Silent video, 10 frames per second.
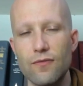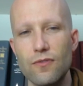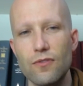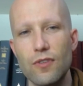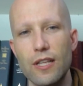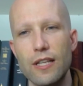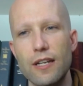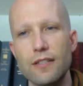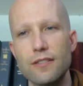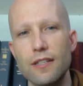They lead us
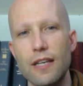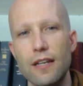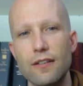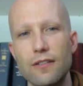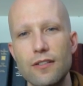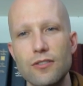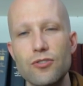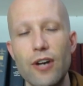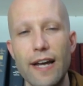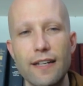to get
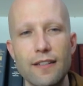distracted.